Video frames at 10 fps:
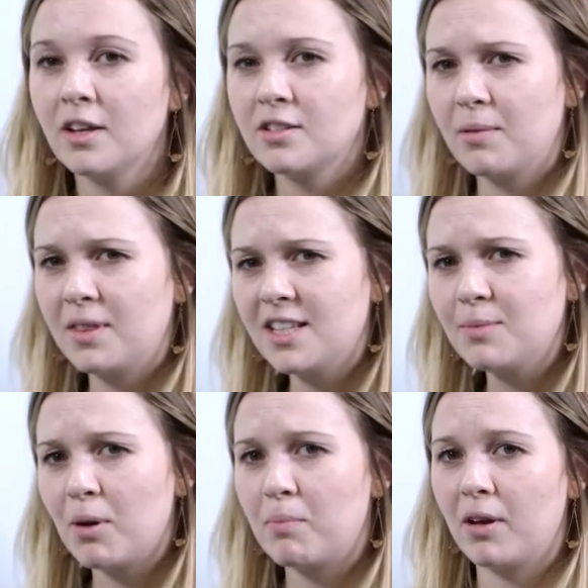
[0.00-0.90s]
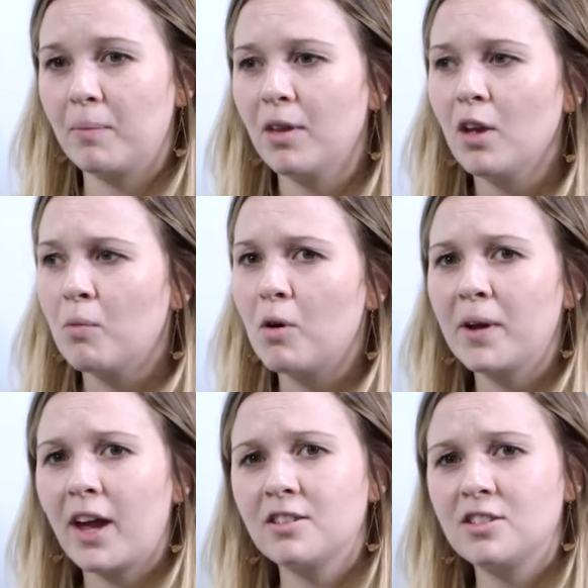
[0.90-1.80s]
So in this problem, what
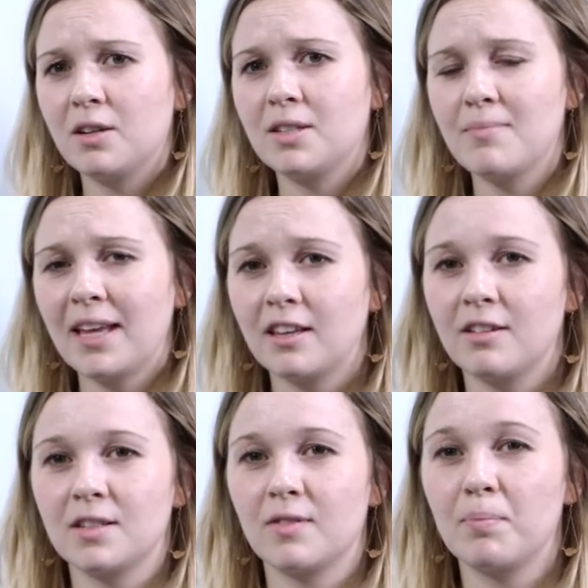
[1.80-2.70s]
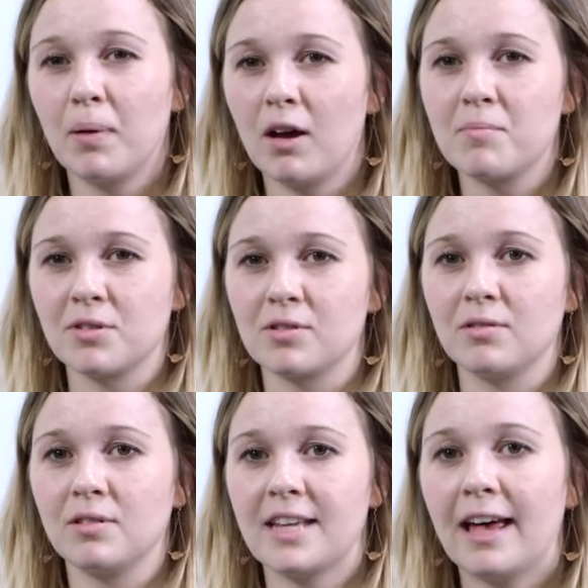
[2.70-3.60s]
we're going to do is make use of the bar
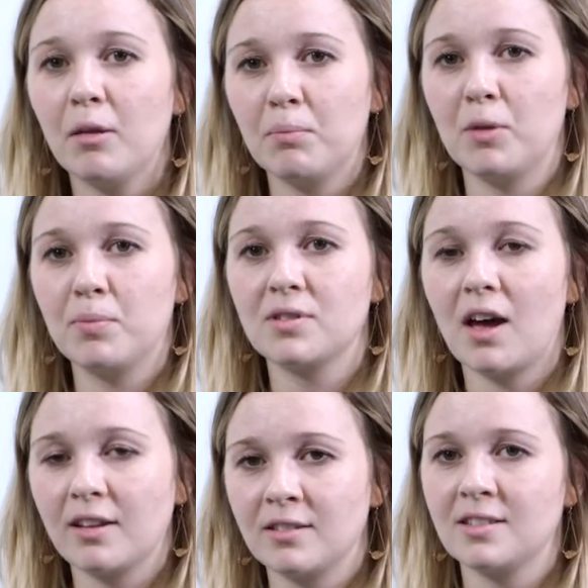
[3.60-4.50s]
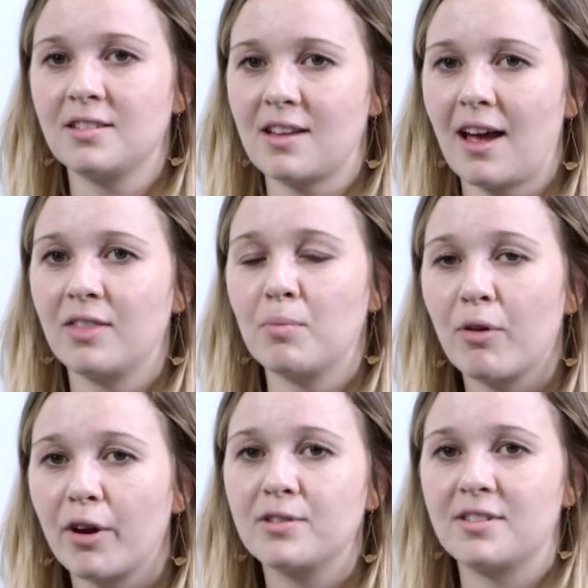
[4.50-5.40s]
model to help pupils understand the
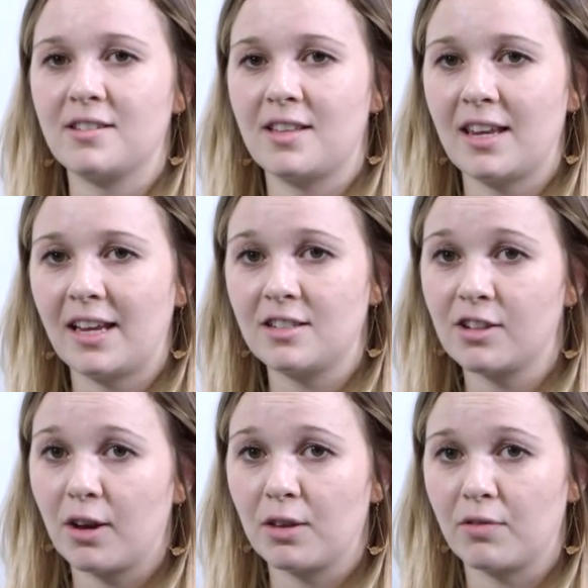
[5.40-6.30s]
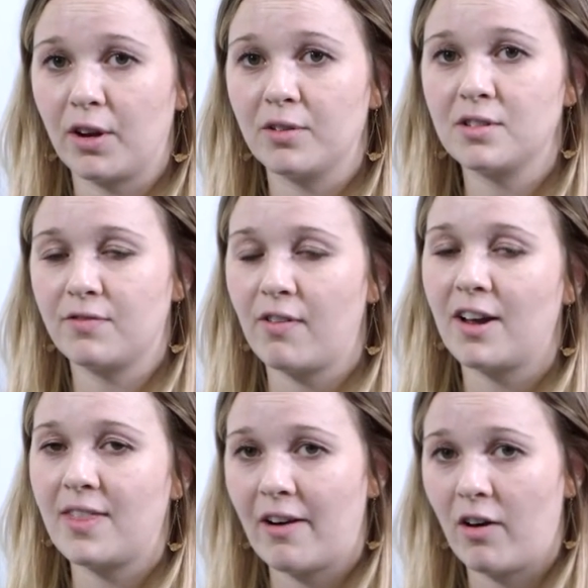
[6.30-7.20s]
process they need to go through to
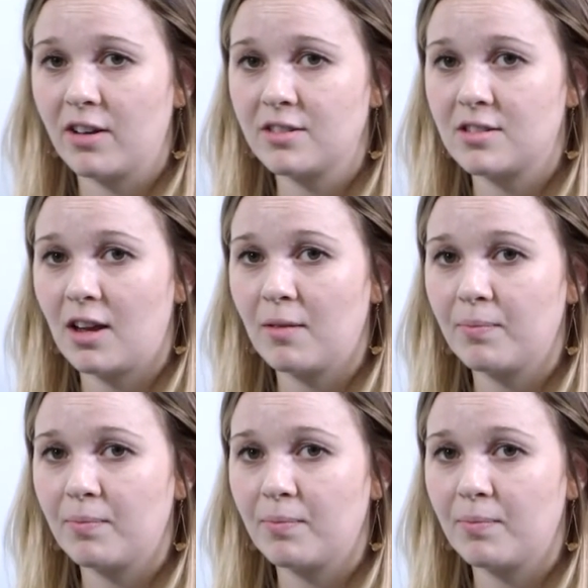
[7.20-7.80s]
find their answer.